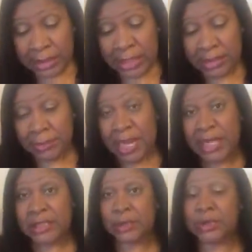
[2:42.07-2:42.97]
Getting
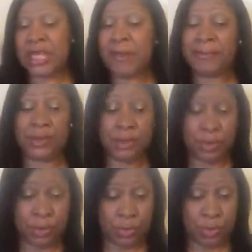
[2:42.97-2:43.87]
back to
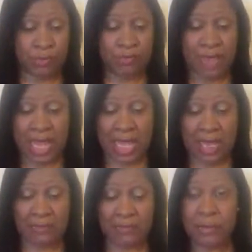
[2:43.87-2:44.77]
chapter 5.
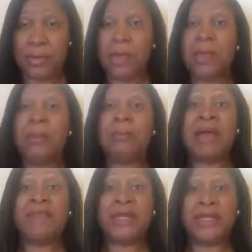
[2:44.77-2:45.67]

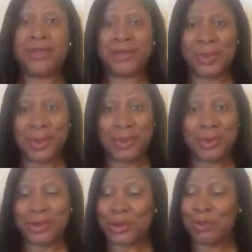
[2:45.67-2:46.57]
My videos are on
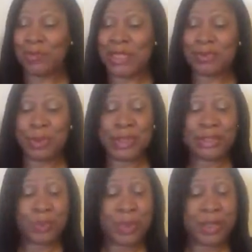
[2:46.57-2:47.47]
YouTube, Facebook,
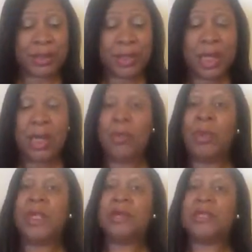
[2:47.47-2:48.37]
and Twitter.
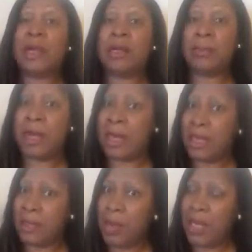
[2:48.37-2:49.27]
We are talking about,
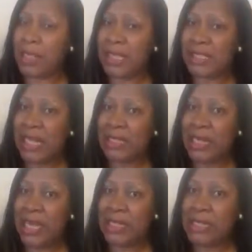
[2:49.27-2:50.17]
I know how to act like a
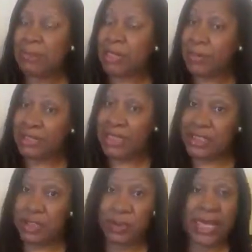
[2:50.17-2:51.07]
lady, but I'm
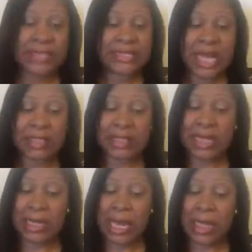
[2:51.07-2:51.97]
teaching you ladies how to
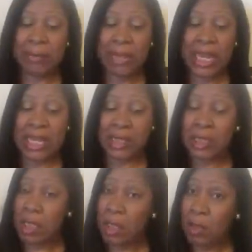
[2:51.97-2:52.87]
think like a
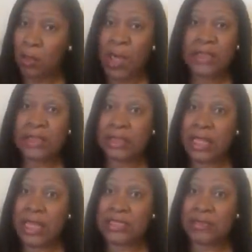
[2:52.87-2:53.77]
man. One of the
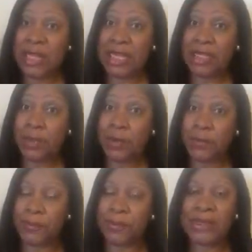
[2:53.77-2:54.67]
things men do,
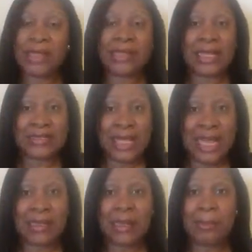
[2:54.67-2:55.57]
they
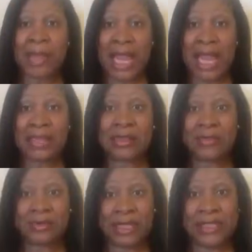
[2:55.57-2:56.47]
take the path
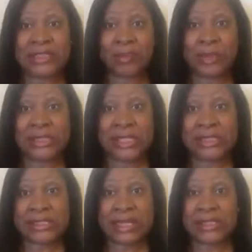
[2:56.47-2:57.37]
of least
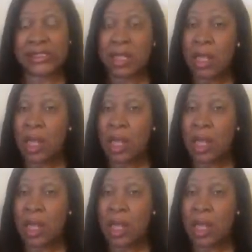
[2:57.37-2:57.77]
resistance.